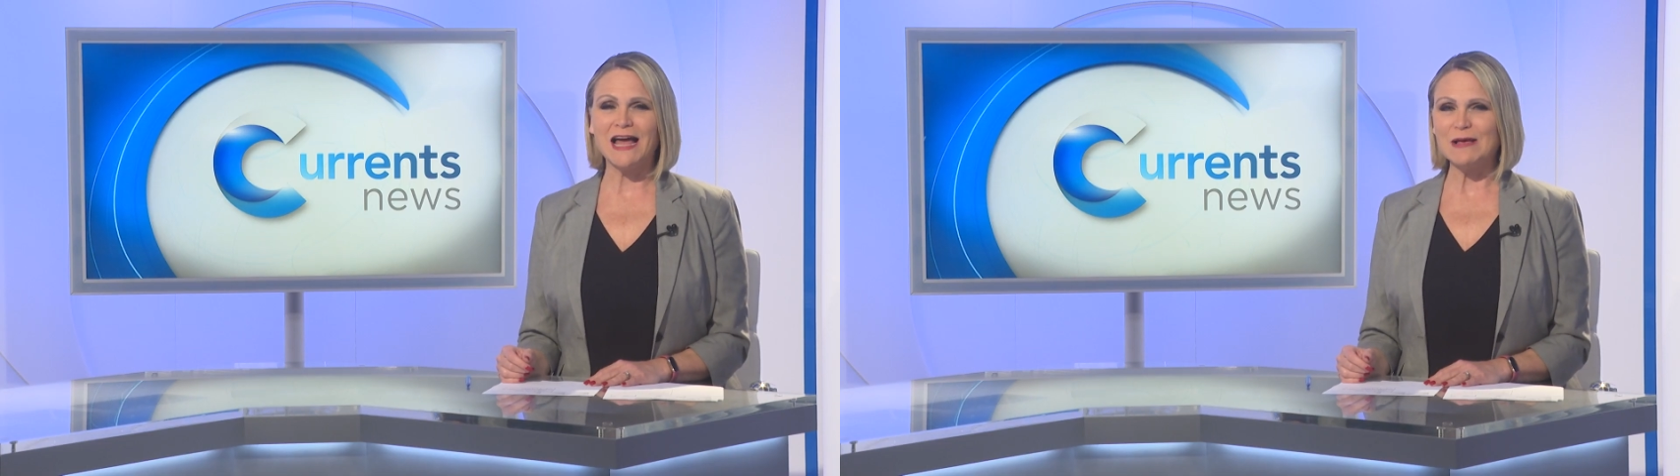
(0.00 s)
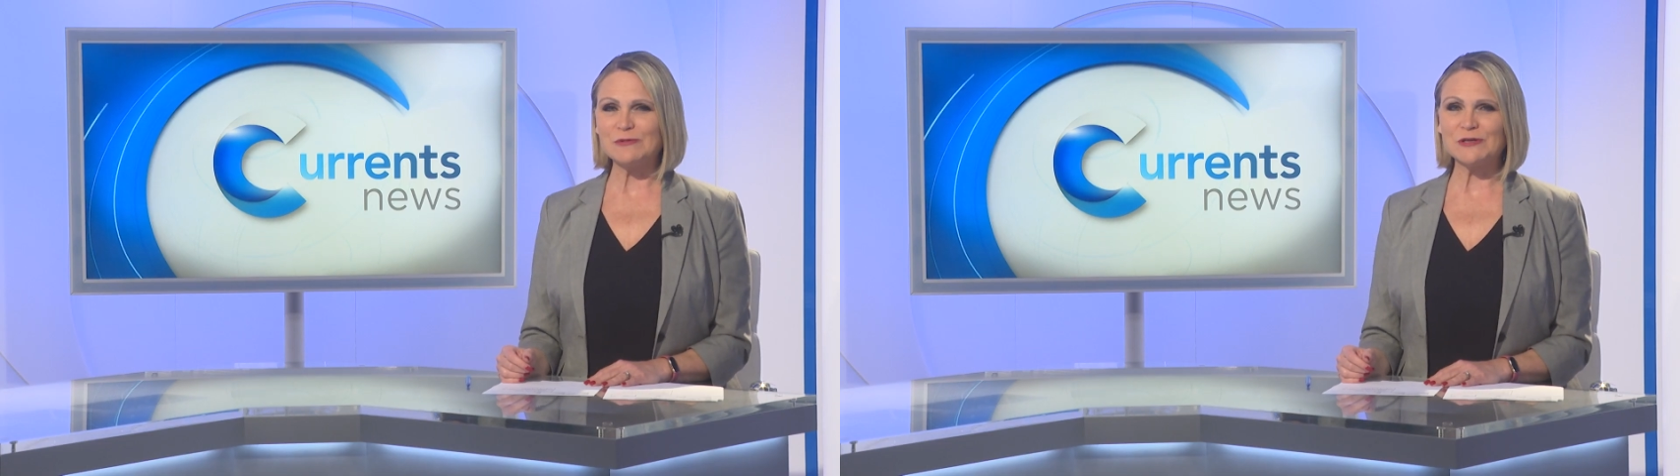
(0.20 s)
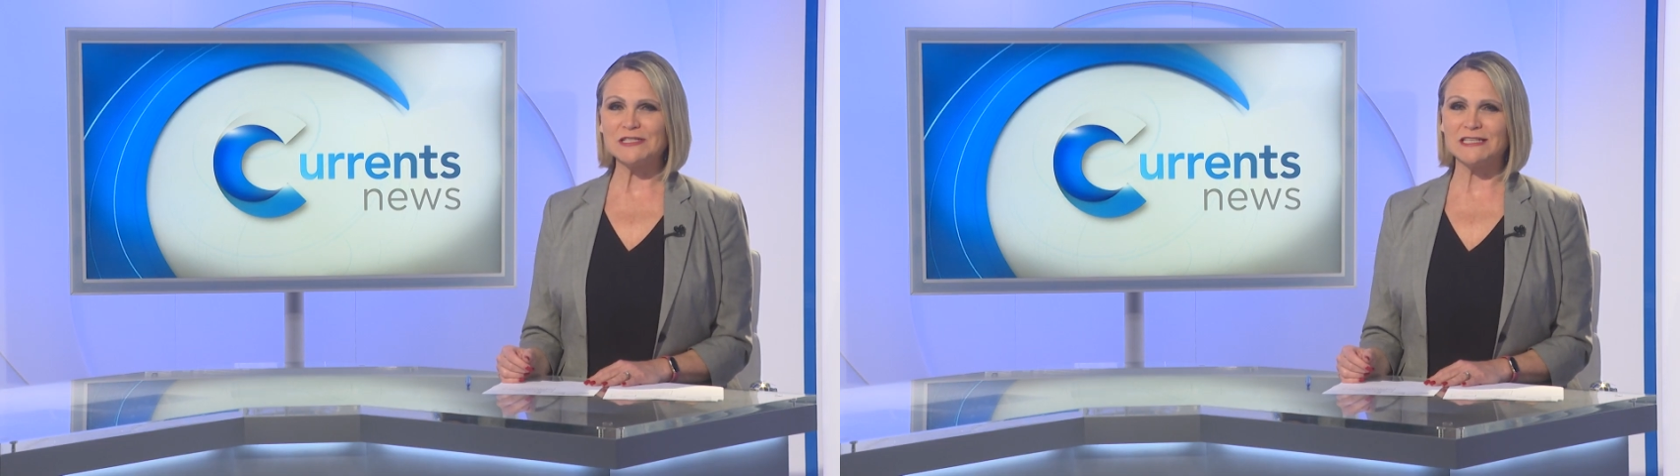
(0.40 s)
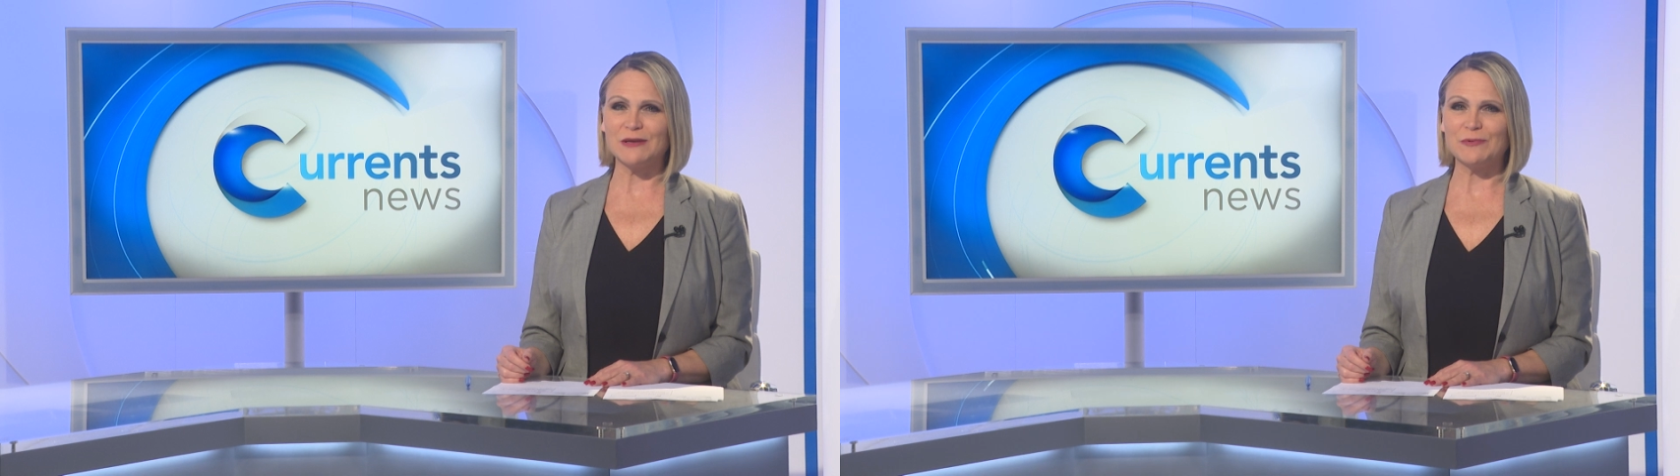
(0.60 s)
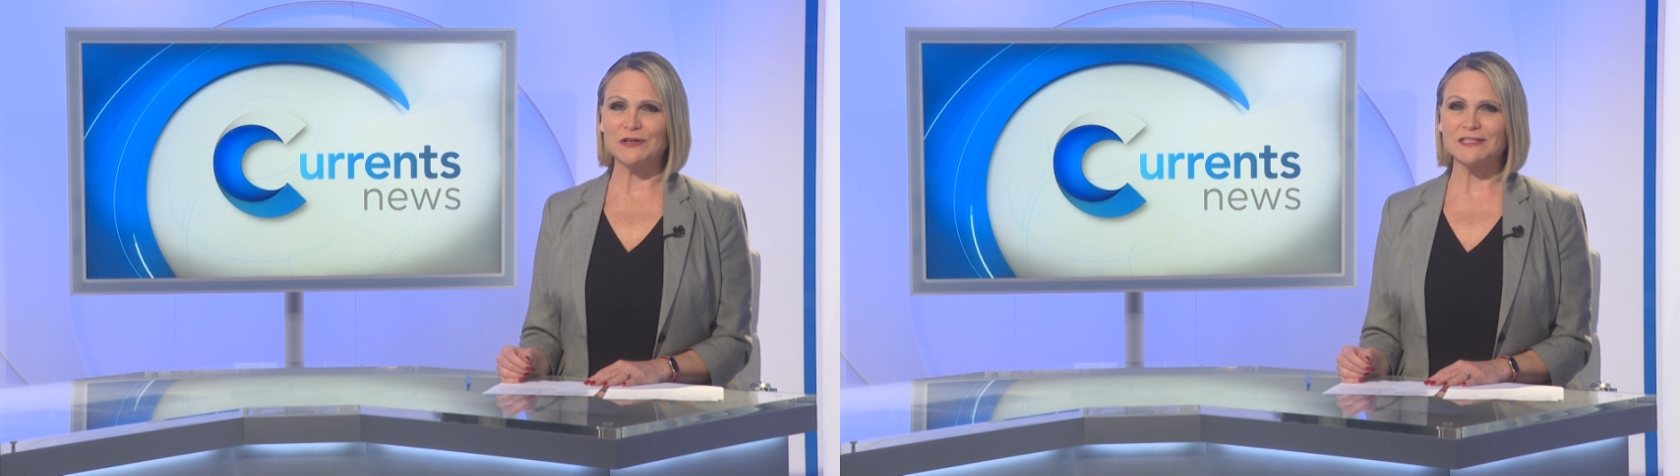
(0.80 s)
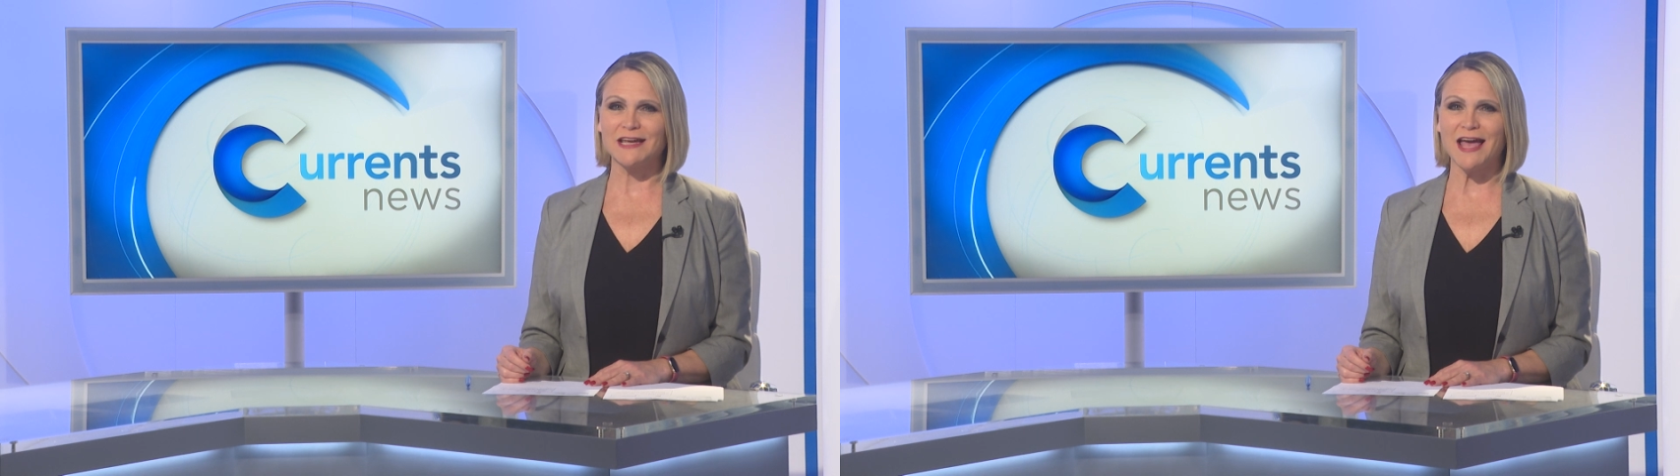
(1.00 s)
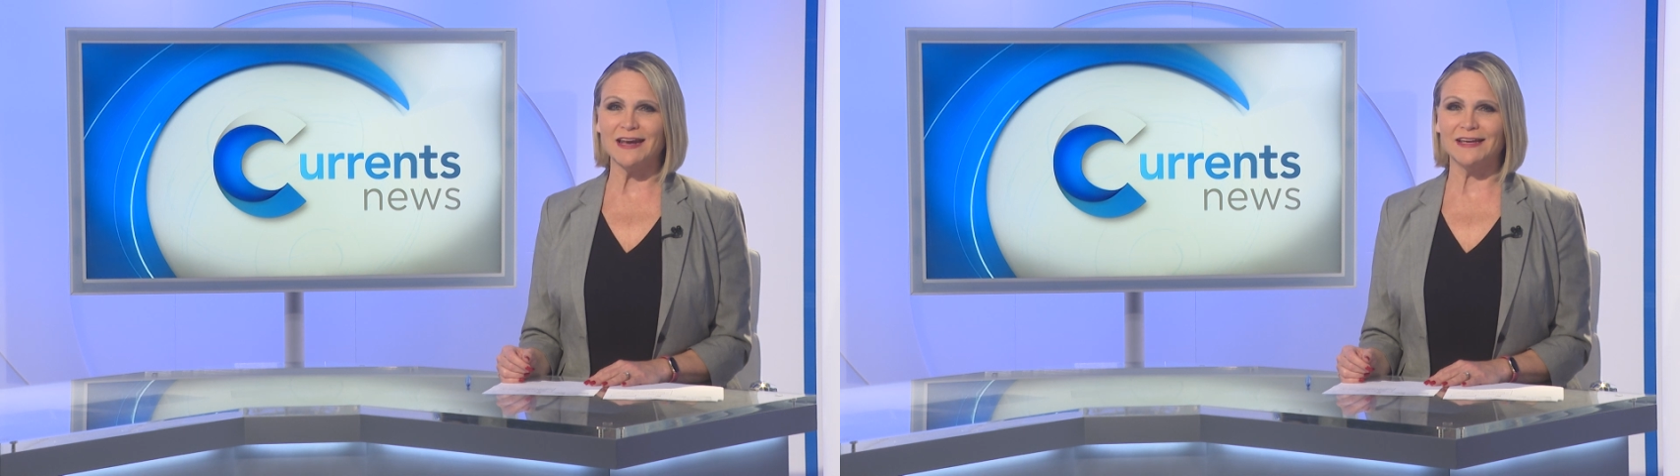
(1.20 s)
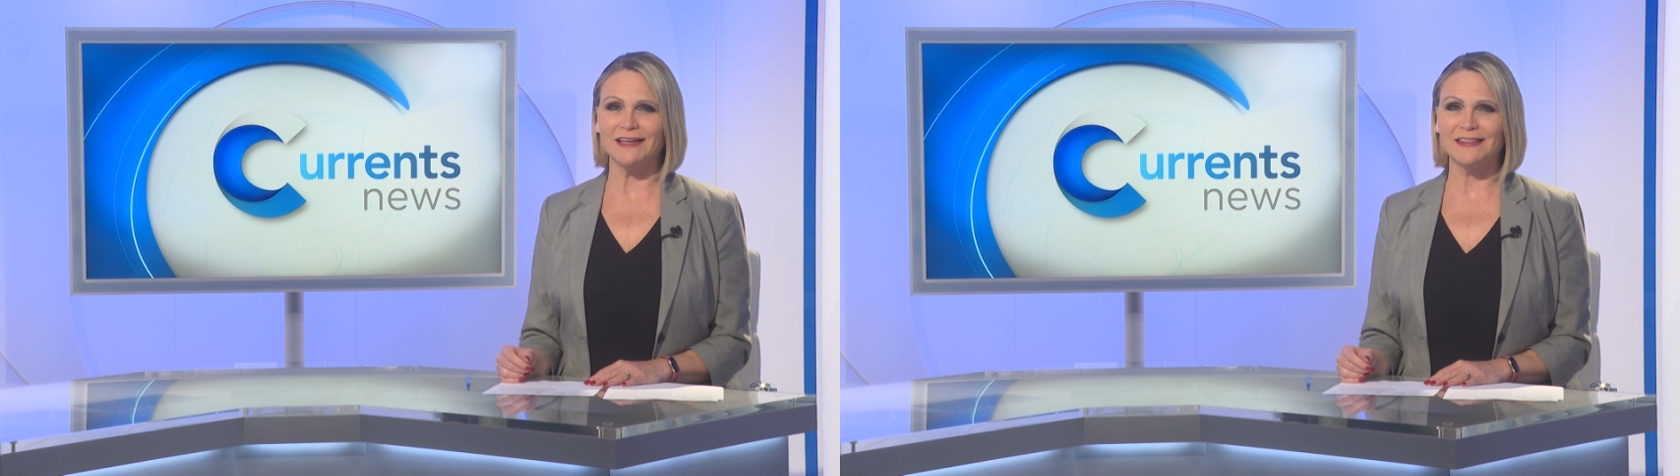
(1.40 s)
I'm Christine
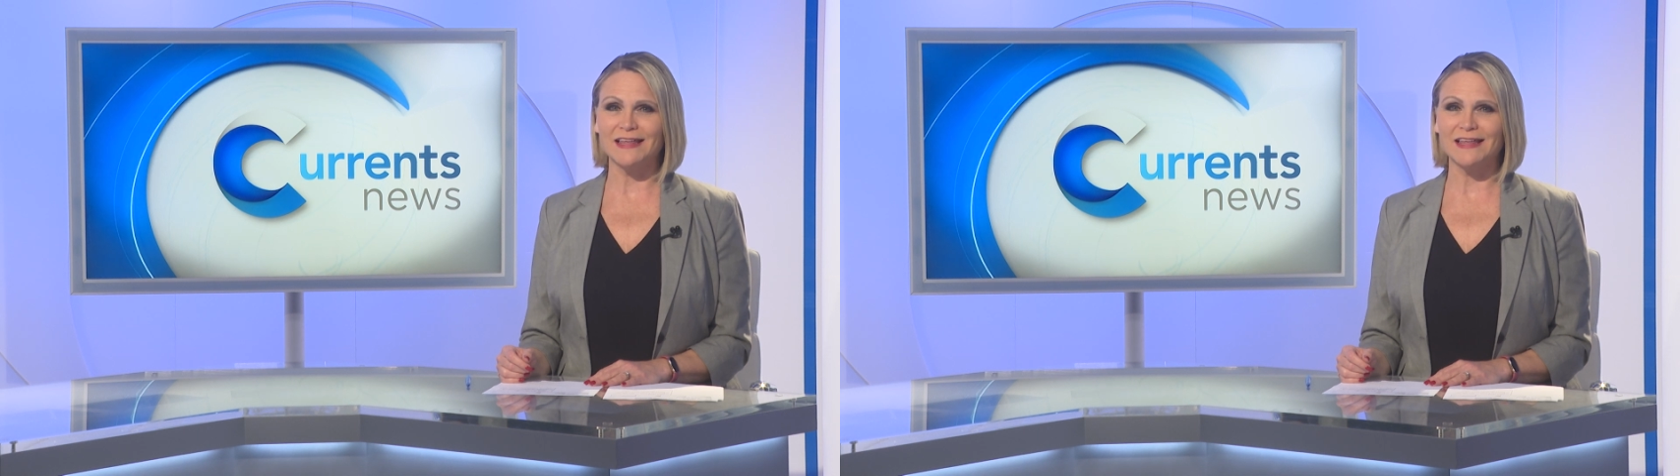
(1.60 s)
Persichetti.